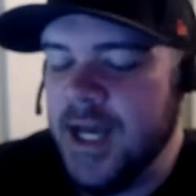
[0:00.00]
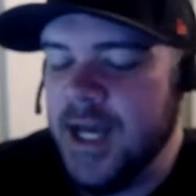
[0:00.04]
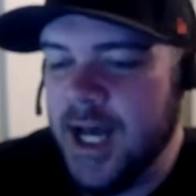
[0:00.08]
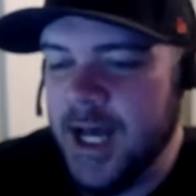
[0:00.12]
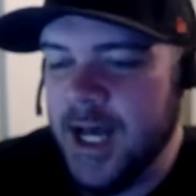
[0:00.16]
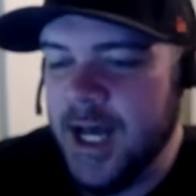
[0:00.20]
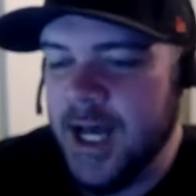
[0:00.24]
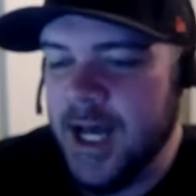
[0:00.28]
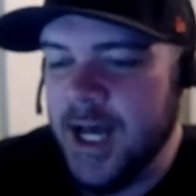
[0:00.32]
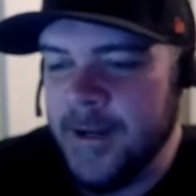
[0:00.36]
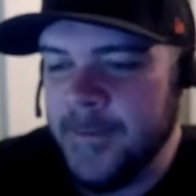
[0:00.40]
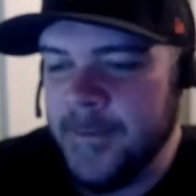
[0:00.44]

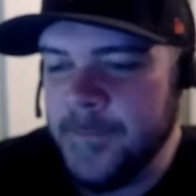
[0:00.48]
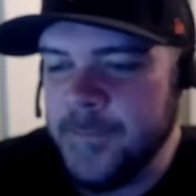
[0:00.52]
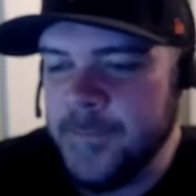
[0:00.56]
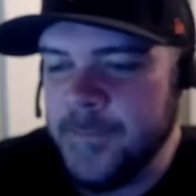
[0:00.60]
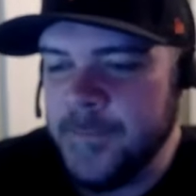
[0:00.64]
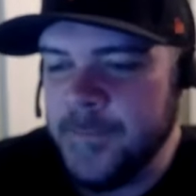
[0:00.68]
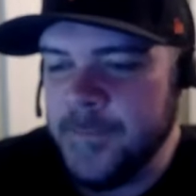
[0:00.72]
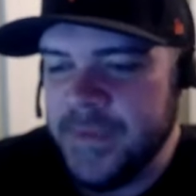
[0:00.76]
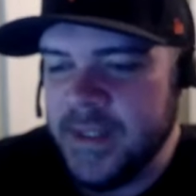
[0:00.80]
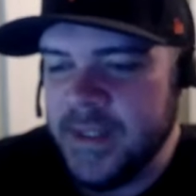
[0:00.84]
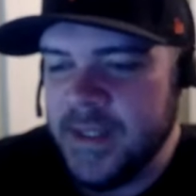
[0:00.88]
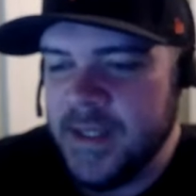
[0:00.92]

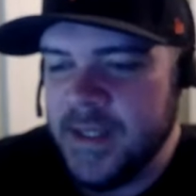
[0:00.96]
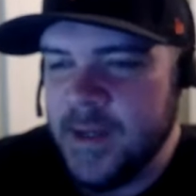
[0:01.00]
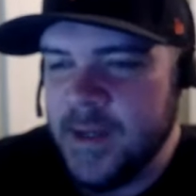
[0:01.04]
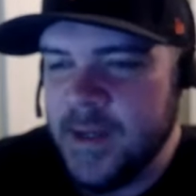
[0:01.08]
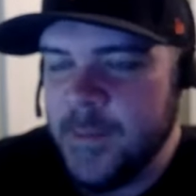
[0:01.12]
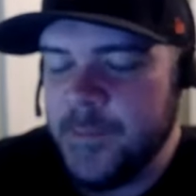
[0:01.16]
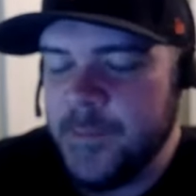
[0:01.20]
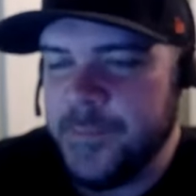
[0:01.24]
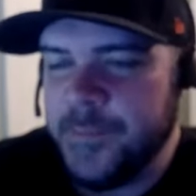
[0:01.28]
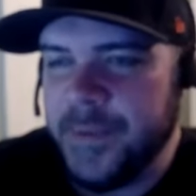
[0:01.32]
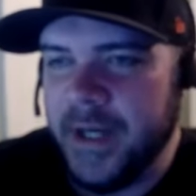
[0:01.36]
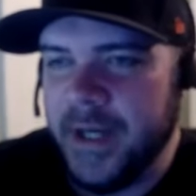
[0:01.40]
Um,
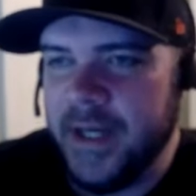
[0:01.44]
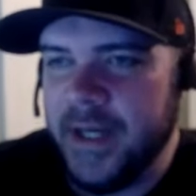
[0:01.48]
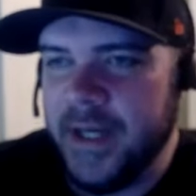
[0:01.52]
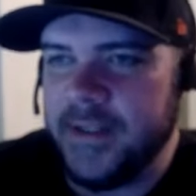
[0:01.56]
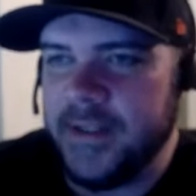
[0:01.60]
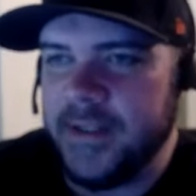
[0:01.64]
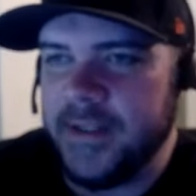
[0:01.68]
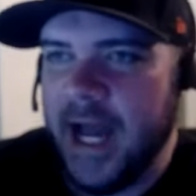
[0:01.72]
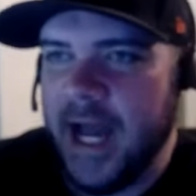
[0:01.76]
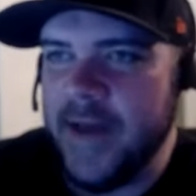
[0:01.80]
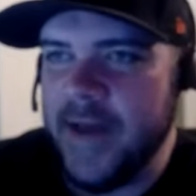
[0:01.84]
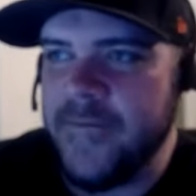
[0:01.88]

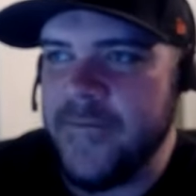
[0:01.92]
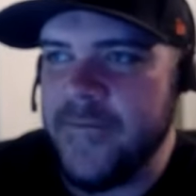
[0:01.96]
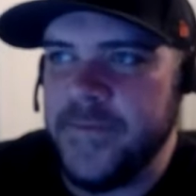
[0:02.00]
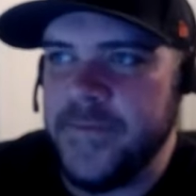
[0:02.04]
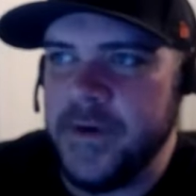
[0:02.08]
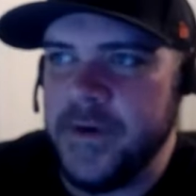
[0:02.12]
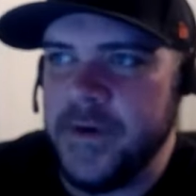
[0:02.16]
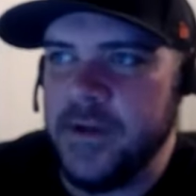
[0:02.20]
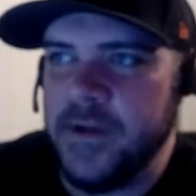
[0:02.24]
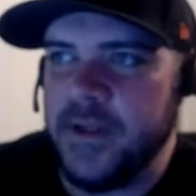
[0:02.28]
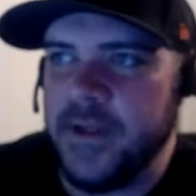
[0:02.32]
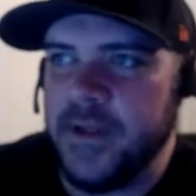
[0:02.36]
but I
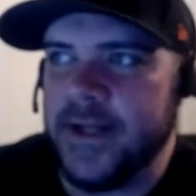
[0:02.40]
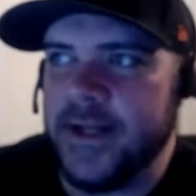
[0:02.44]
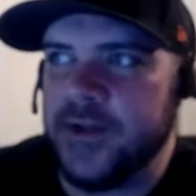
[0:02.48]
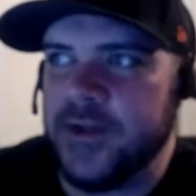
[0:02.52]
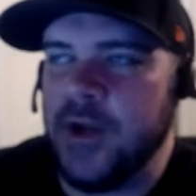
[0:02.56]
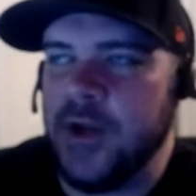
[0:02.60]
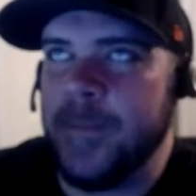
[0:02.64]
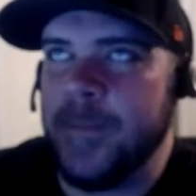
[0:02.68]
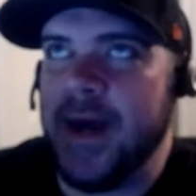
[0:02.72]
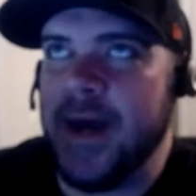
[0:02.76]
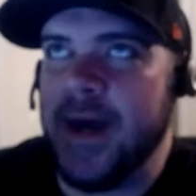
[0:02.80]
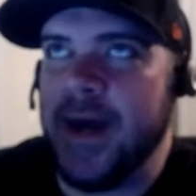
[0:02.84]
feel like
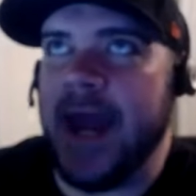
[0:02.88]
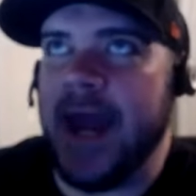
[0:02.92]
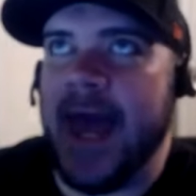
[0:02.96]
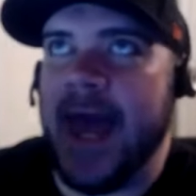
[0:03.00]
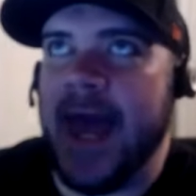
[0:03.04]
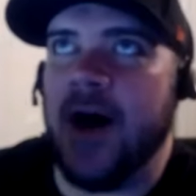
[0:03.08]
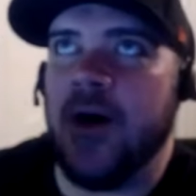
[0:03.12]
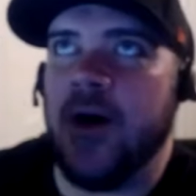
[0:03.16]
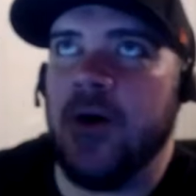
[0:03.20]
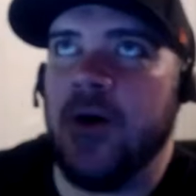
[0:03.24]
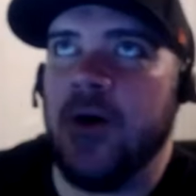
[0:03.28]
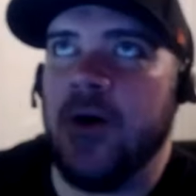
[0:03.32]
no matter
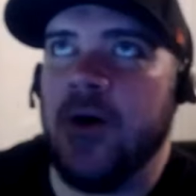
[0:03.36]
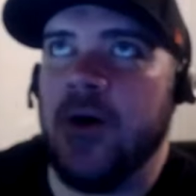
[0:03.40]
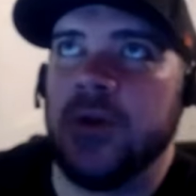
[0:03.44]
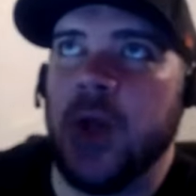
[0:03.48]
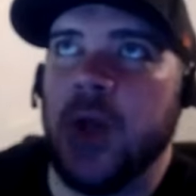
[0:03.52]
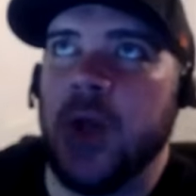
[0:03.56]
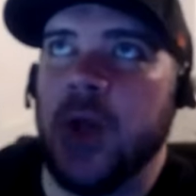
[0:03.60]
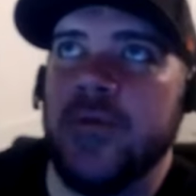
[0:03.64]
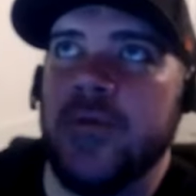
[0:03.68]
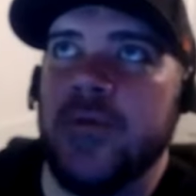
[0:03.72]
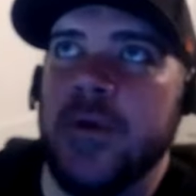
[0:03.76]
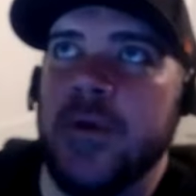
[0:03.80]
how
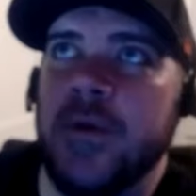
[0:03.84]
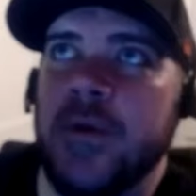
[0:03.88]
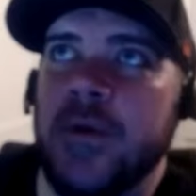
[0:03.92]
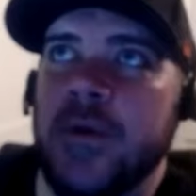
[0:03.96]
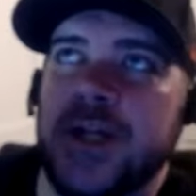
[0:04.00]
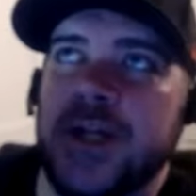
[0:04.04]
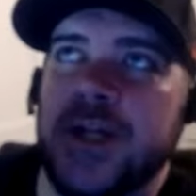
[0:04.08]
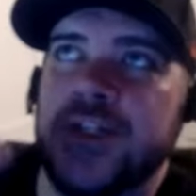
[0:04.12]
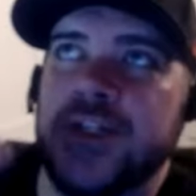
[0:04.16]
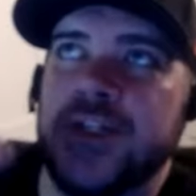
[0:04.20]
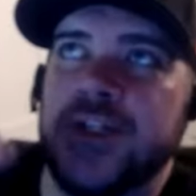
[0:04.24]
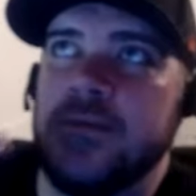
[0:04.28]
low of a
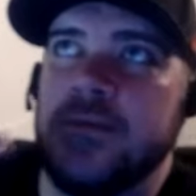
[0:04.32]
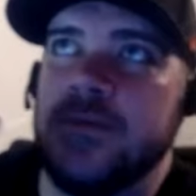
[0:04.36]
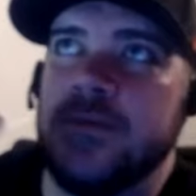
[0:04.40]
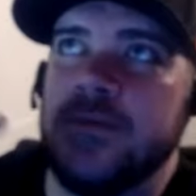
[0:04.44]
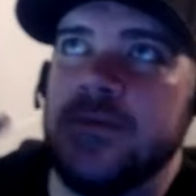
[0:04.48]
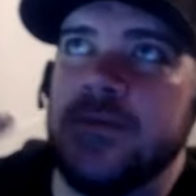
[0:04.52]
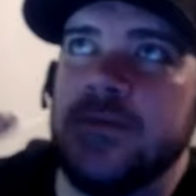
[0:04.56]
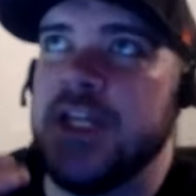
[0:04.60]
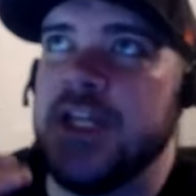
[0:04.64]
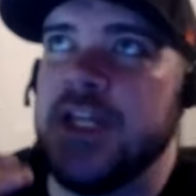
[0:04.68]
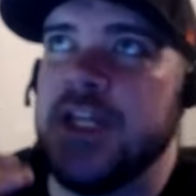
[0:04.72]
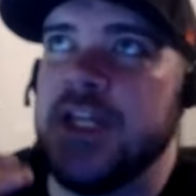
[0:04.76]
budget
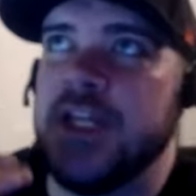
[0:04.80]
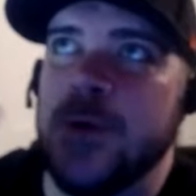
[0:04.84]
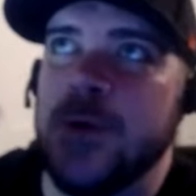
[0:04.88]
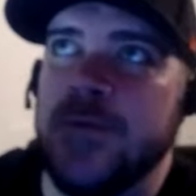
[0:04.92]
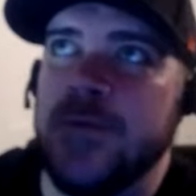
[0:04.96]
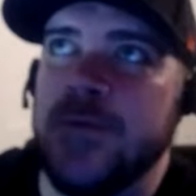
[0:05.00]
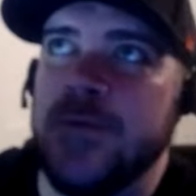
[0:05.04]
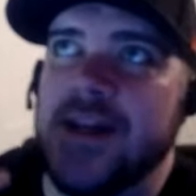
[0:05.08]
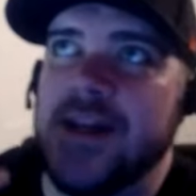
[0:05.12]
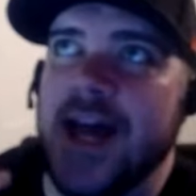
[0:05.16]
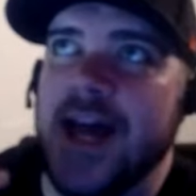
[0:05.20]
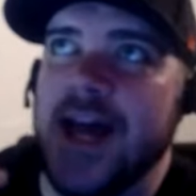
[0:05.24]
shitty
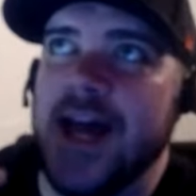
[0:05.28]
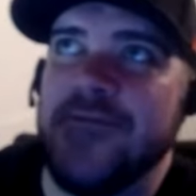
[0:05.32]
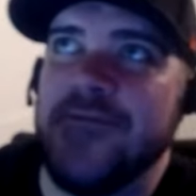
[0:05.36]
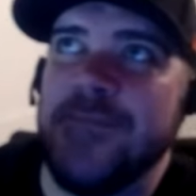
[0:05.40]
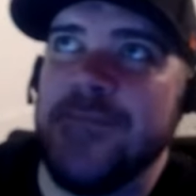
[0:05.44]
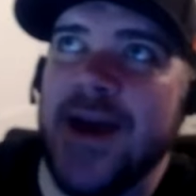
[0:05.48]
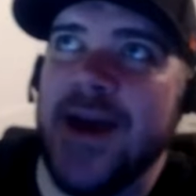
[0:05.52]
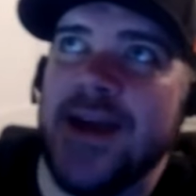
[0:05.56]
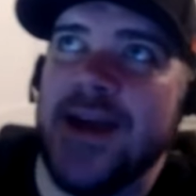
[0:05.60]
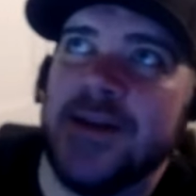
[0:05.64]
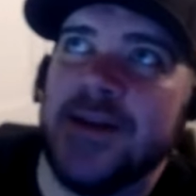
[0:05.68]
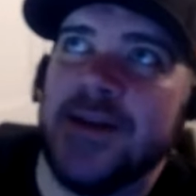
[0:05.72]
movie that I've
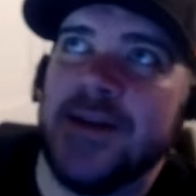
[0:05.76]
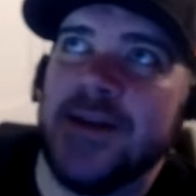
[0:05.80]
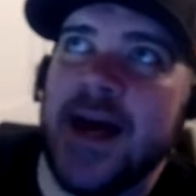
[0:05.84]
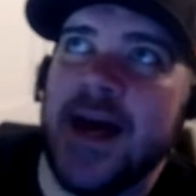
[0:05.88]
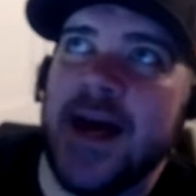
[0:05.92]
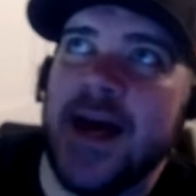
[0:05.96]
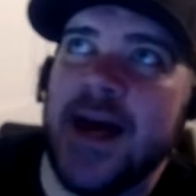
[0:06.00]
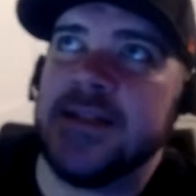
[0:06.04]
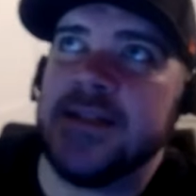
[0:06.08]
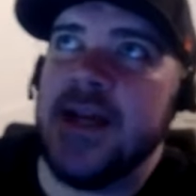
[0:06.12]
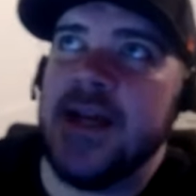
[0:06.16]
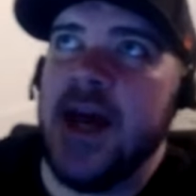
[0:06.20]
made in the
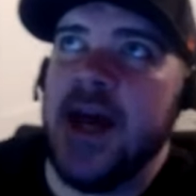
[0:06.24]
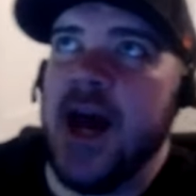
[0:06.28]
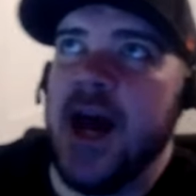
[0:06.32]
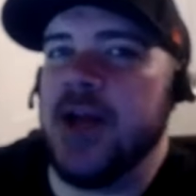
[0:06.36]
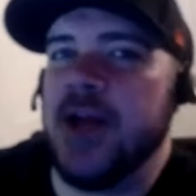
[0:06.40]
past,